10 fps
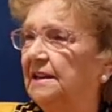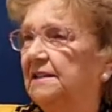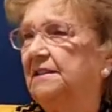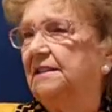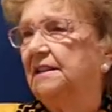
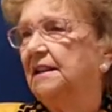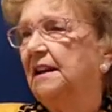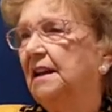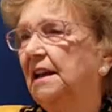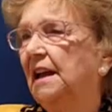us,
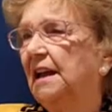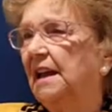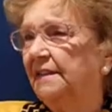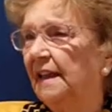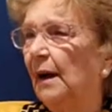
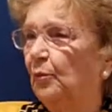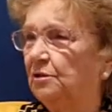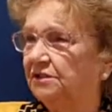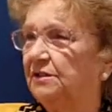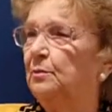and that
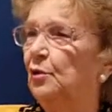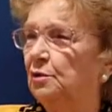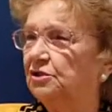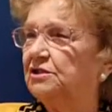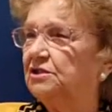was the
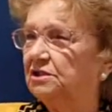most